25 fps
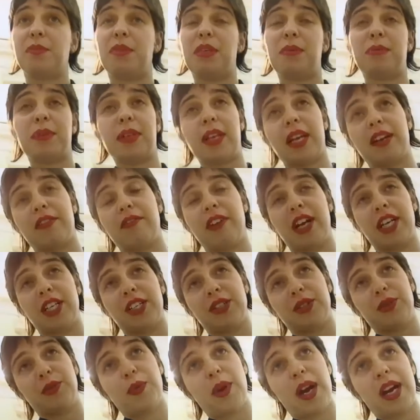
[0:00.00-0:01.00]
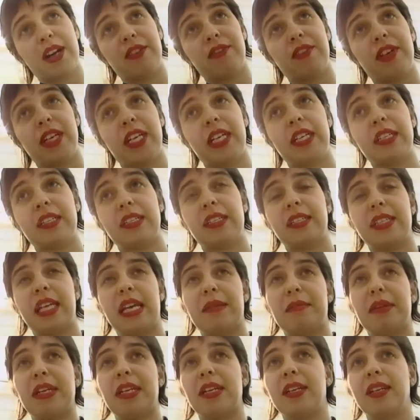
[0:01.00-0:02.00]
People like Rachel Whiteread and
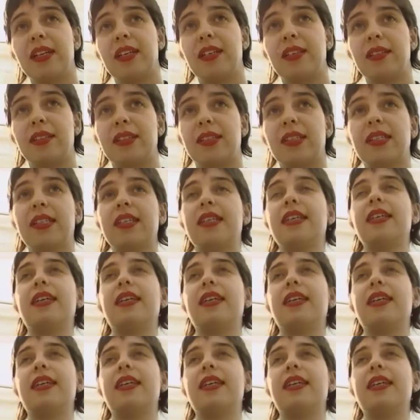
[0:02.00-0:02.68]
Damien Hirst.